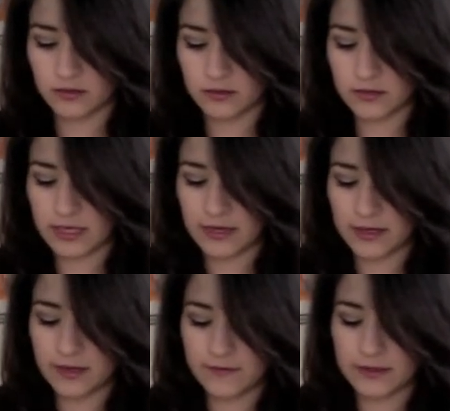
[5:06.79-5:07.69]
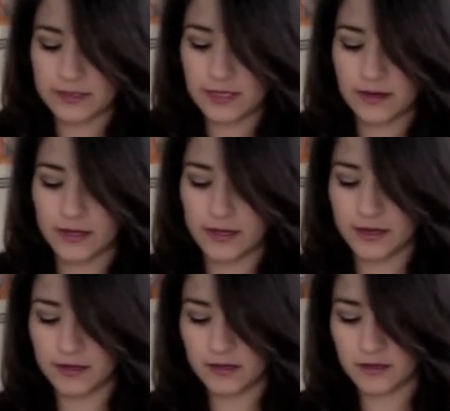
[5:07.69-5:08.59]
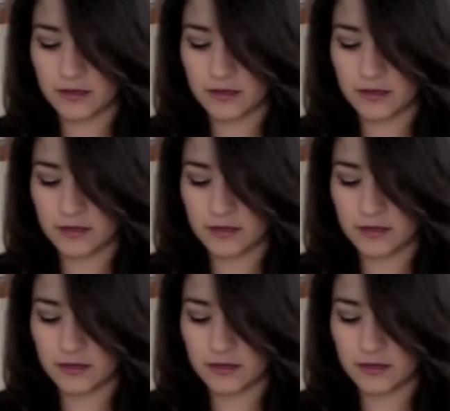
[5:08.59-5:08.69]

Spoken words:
let's kind of even this out here.